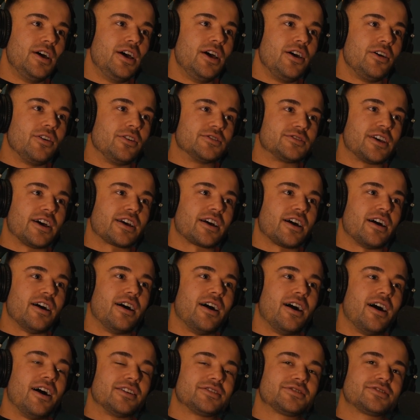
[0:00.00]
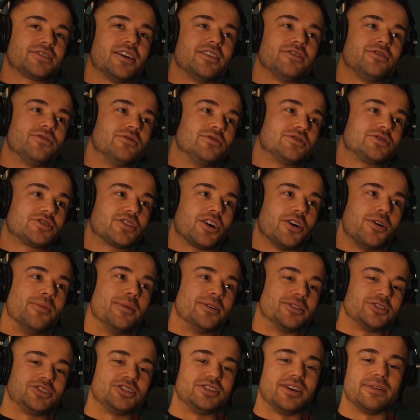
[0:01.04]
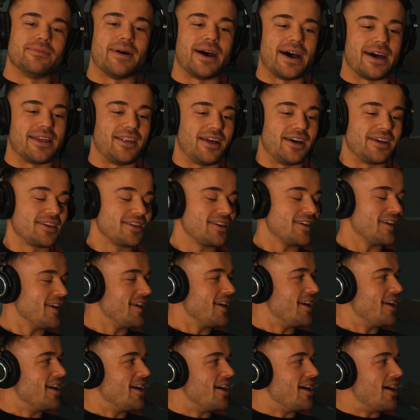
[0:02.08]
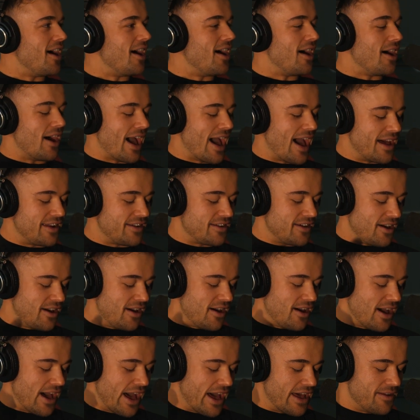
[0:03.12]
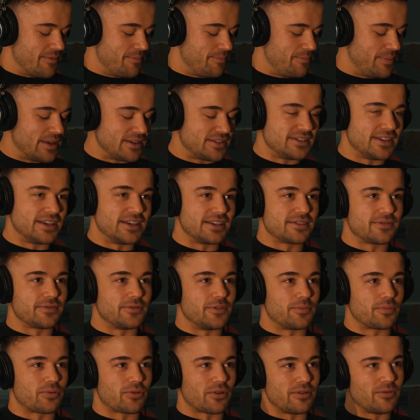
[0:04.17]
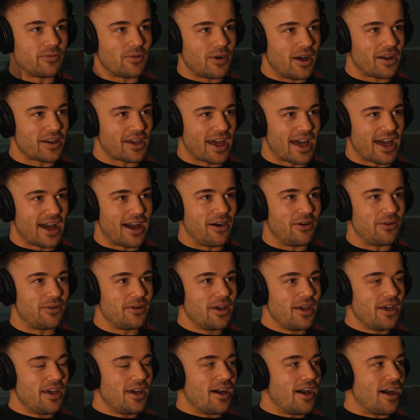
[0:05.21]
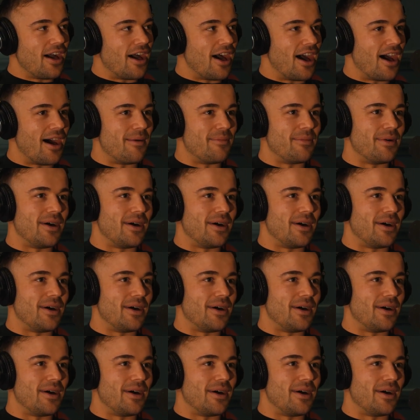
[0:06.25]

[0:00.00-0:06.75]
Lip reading: Because like I started doing so much shit, man. Like I had a business for pre-workout. I